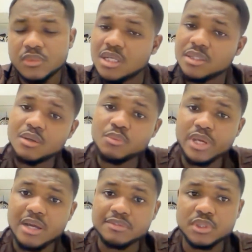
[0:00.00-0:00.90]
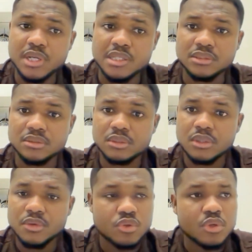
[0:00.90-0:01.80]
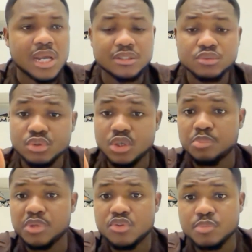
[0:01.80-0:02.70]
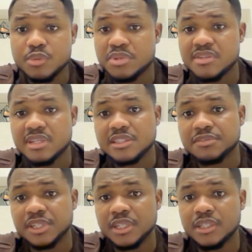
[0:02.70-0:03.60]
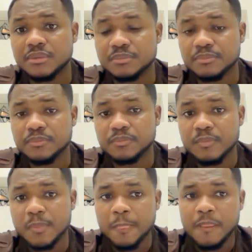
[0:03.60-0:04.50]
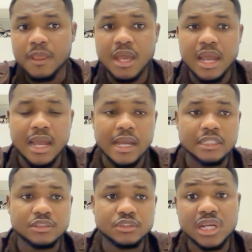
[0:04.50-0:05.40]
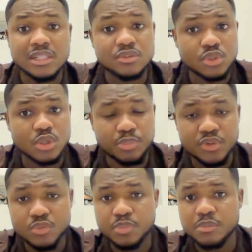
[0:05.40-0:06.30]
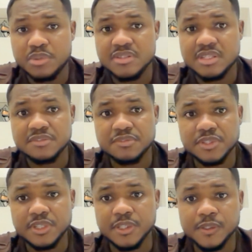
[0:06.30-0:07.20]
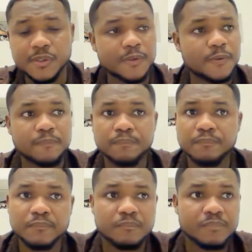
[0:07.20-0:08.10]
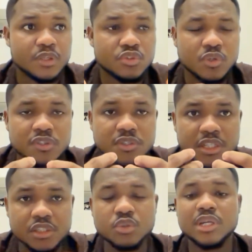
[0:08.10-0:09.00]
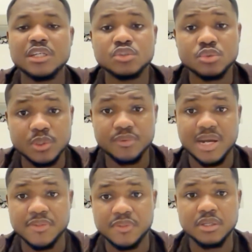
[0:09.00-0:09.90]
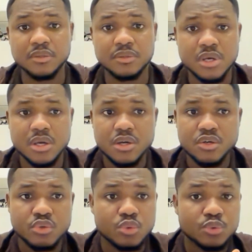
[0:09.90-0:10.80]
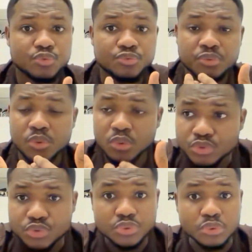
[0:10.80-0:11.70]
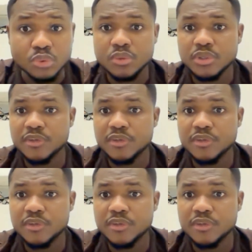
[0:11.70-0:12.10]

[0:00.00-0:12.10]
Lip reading: And now we have Quidax. So you can do your P2P business freely. And you can do your P2P business freely. Just ensure that you do the right thing. You follow through.